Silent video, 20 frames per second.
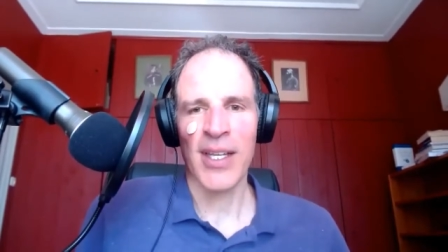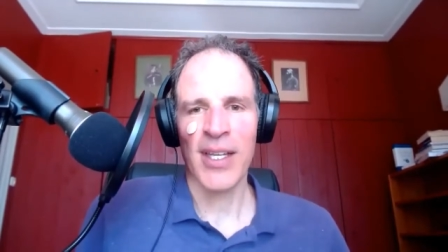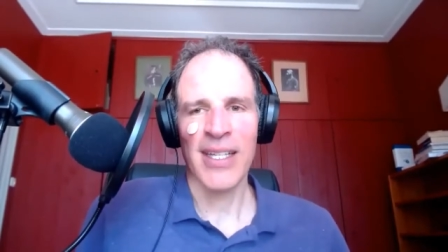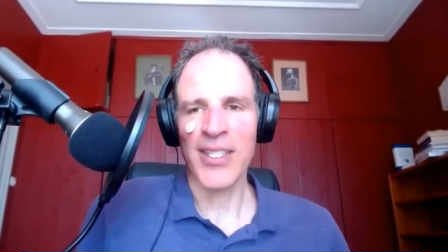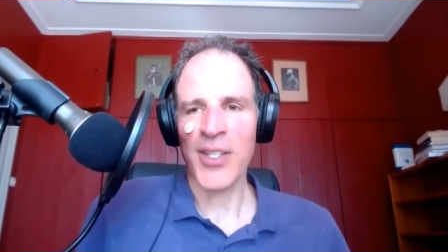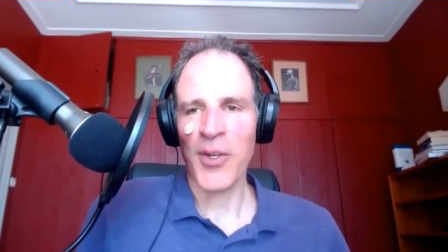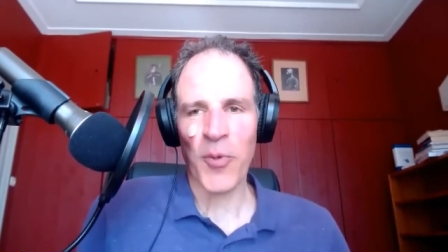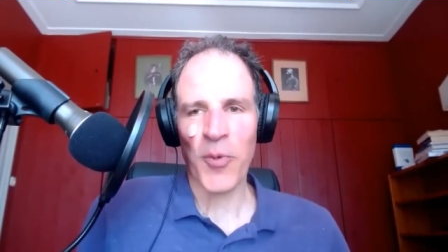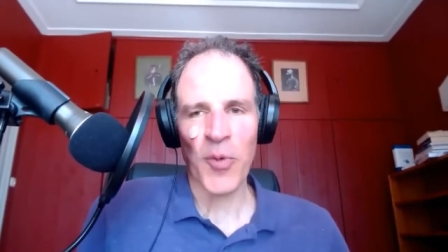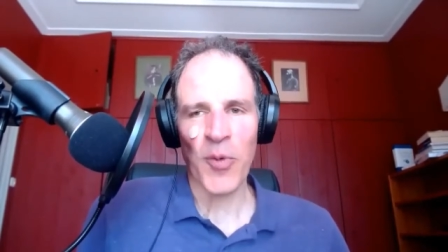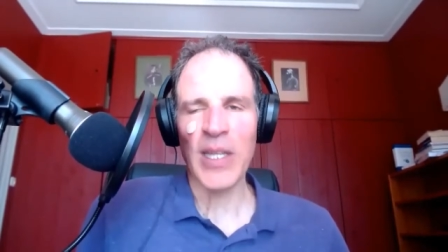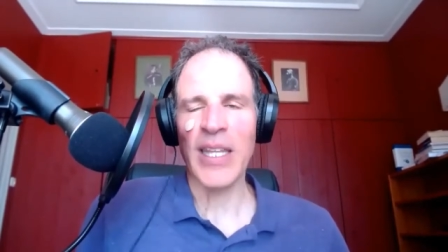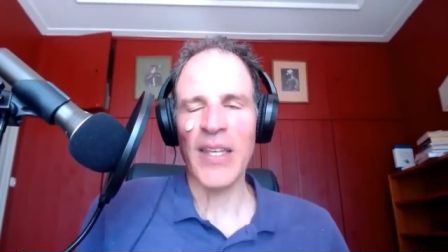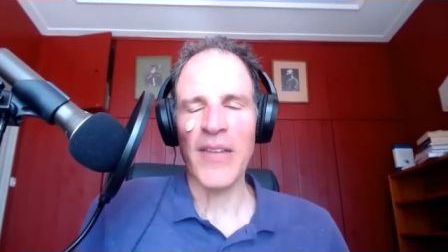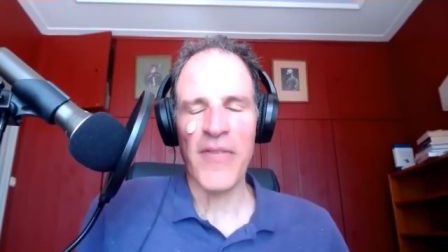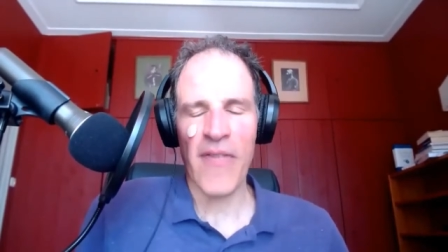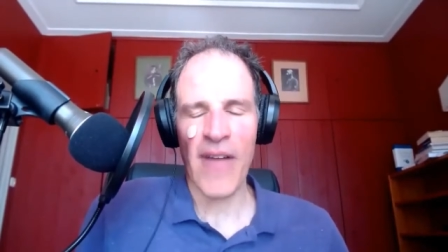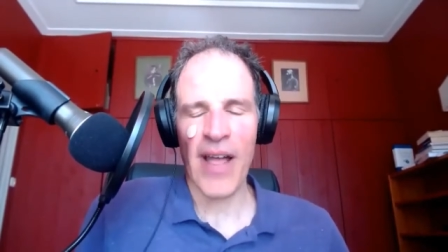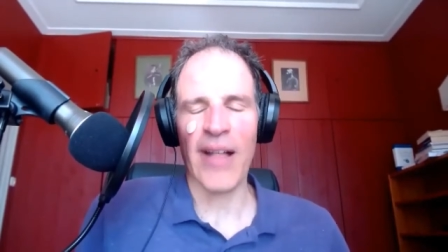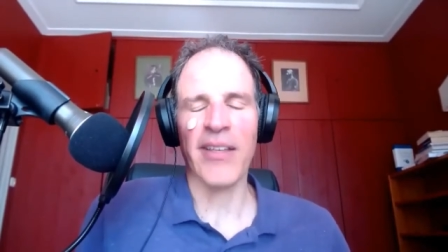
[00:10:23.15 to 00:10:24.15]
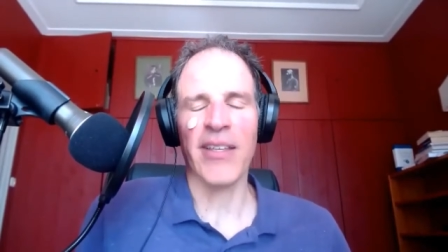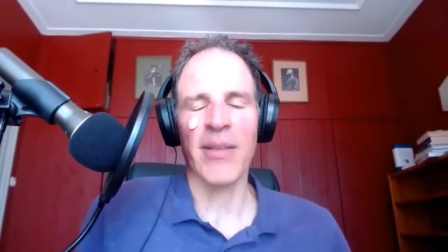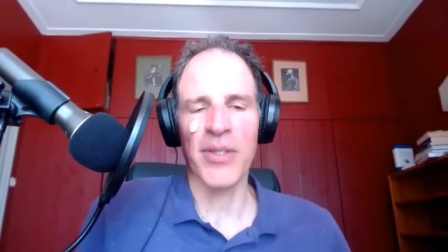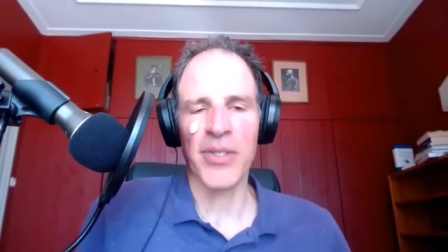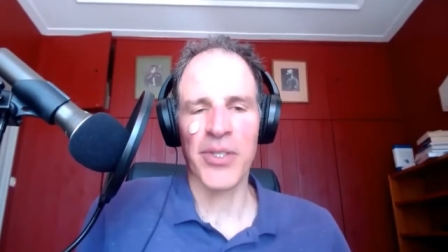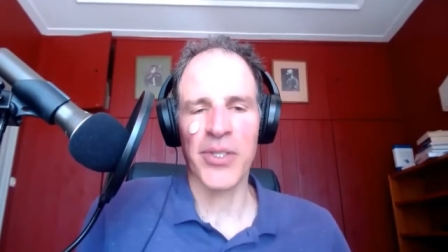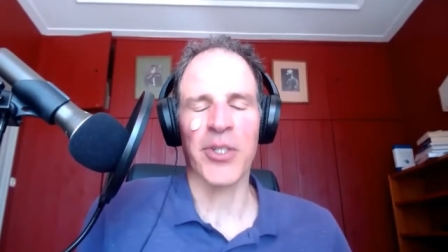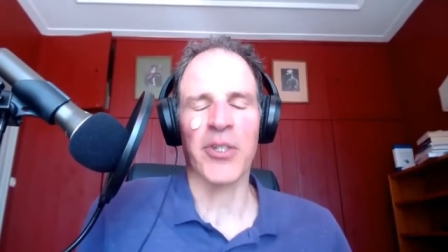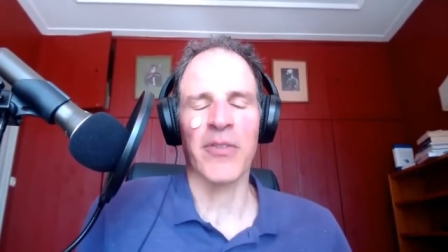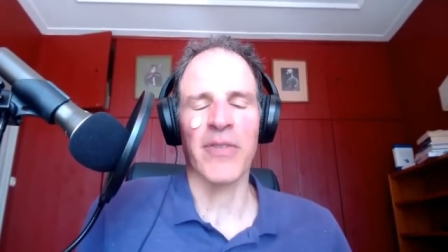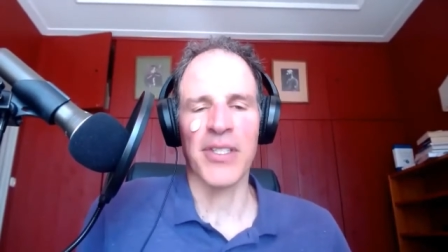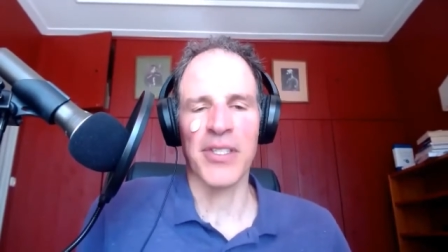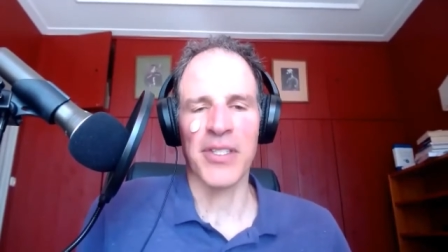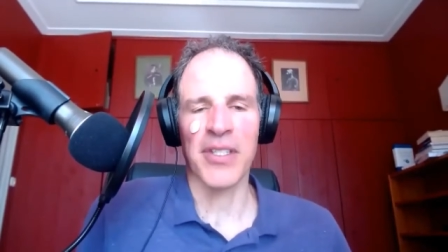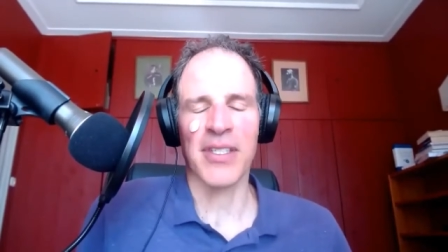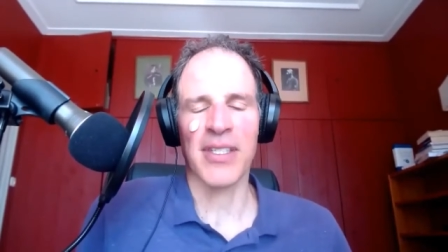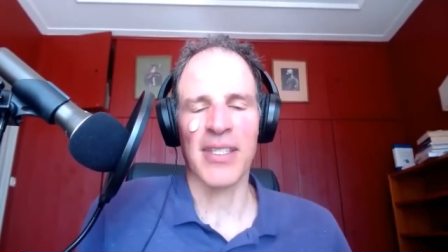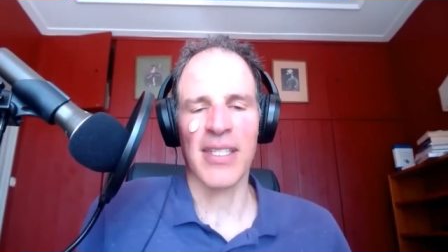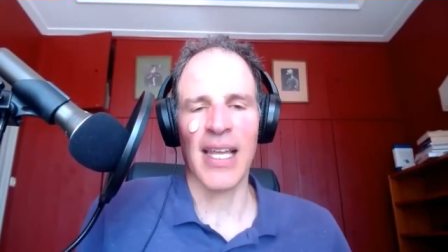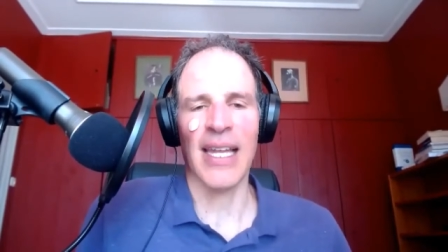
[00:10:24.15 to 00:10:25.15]
It's a really valuable service to
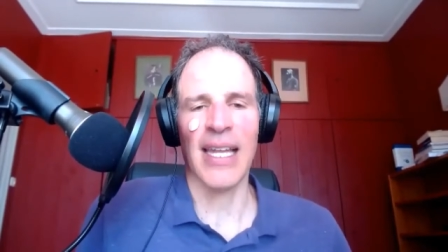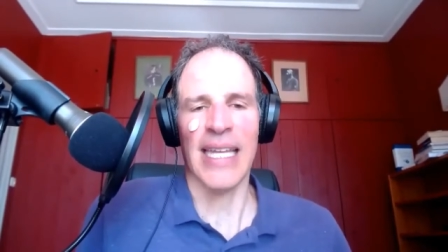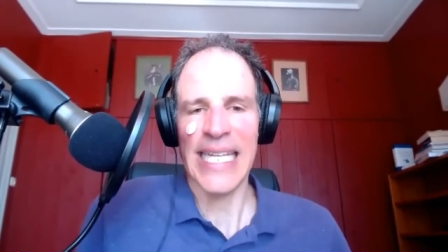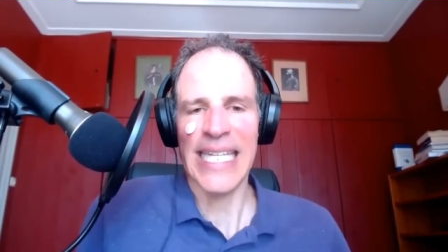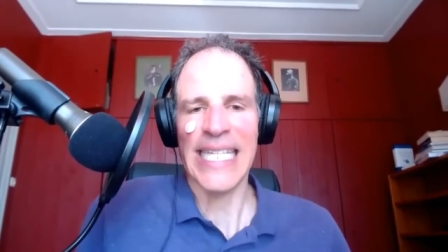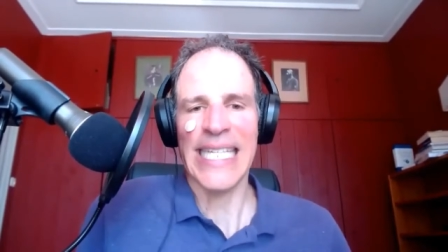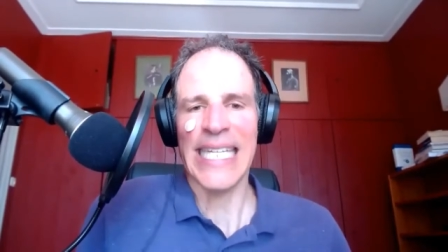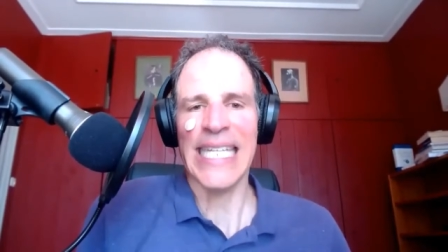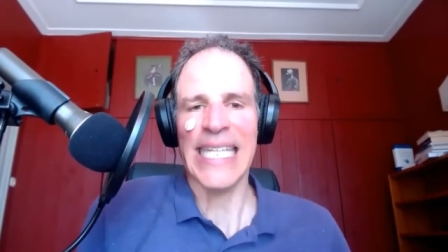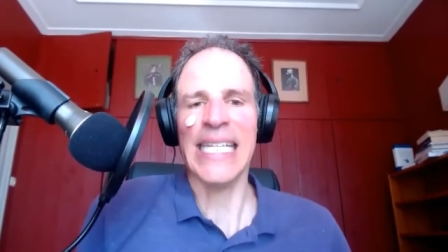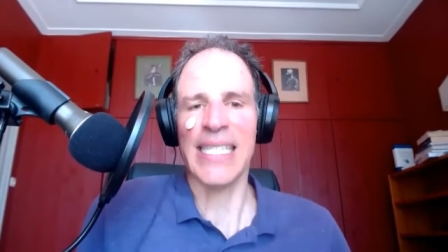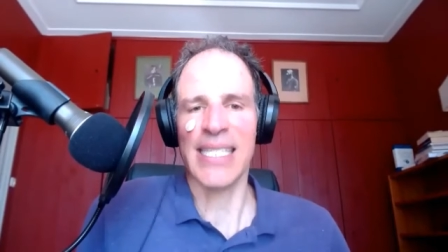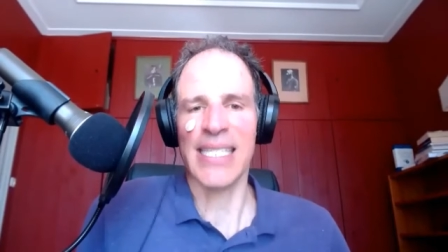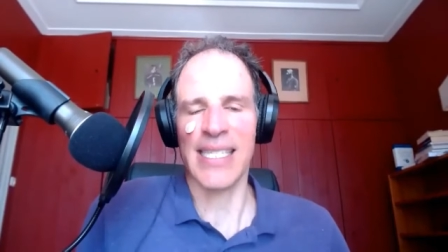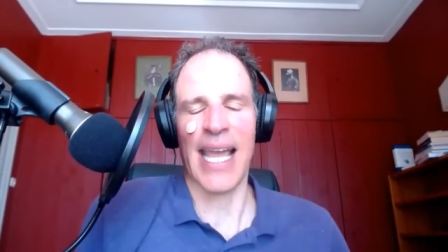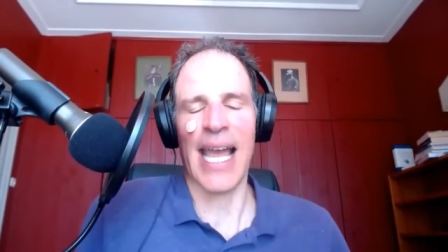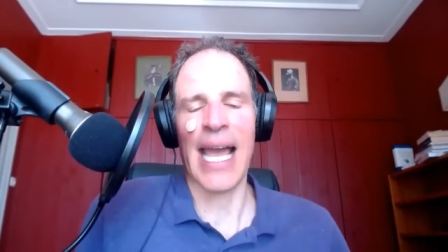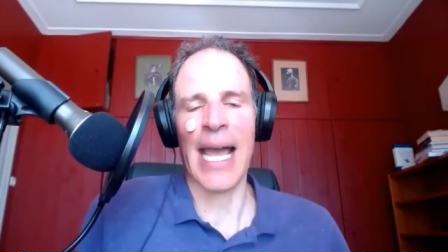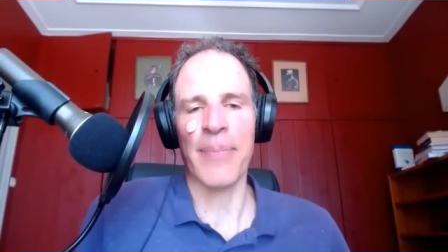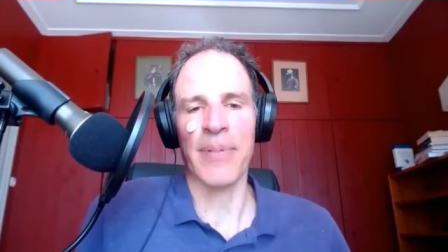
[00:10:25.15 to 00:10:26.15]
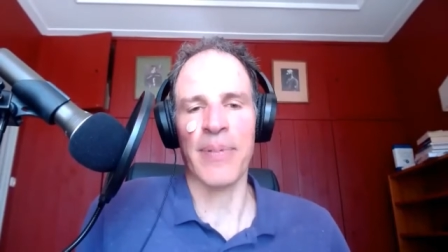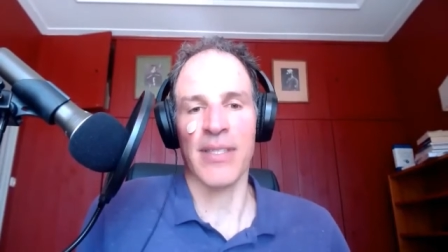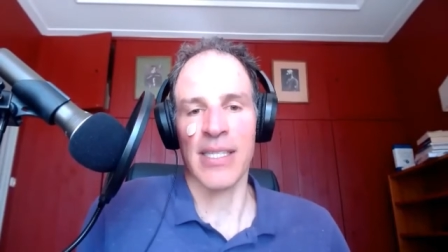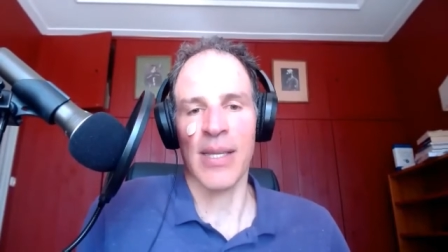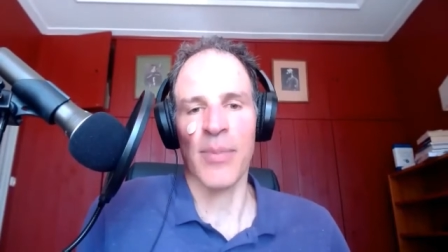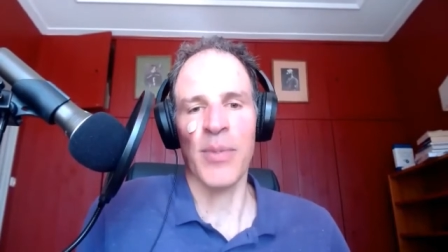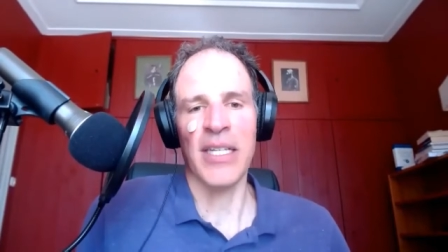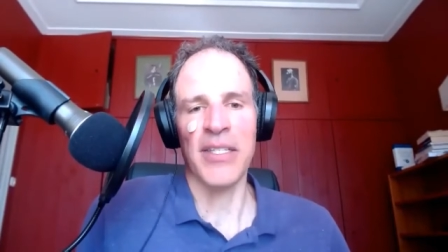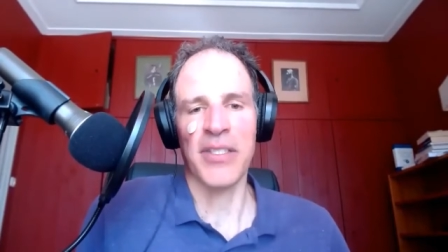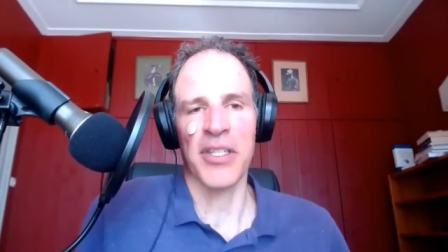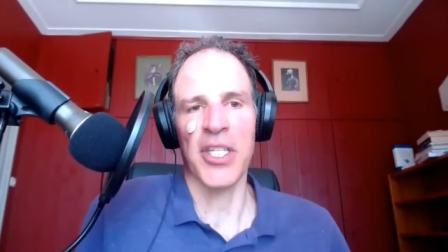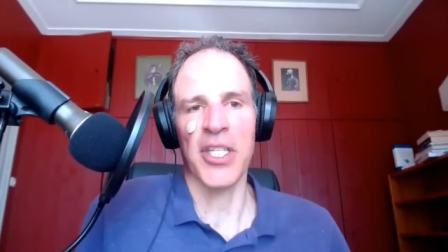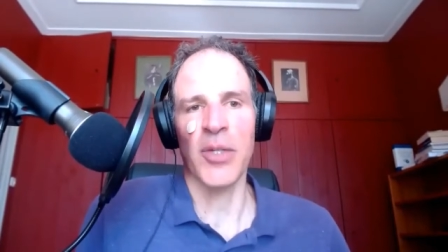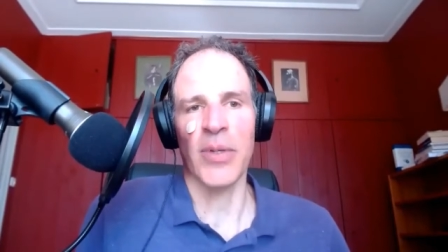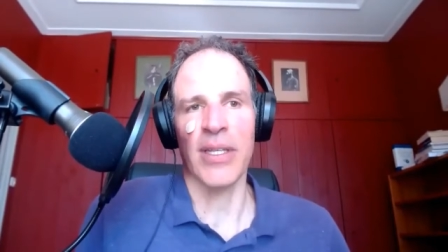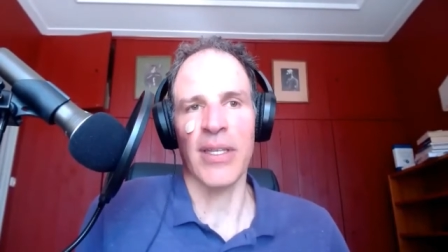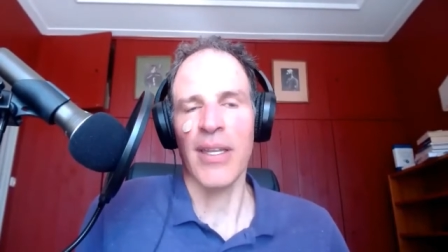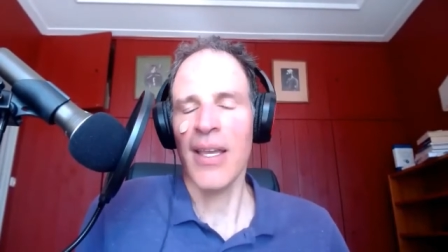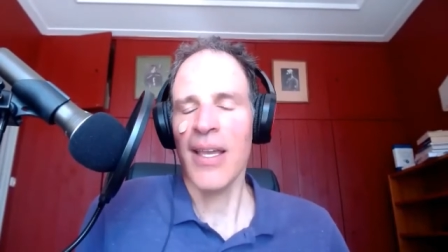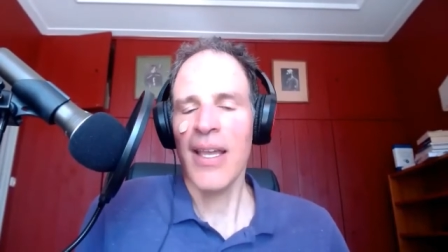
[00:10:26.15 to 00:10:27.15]
society. It needs to happen. Somebody needs to do it.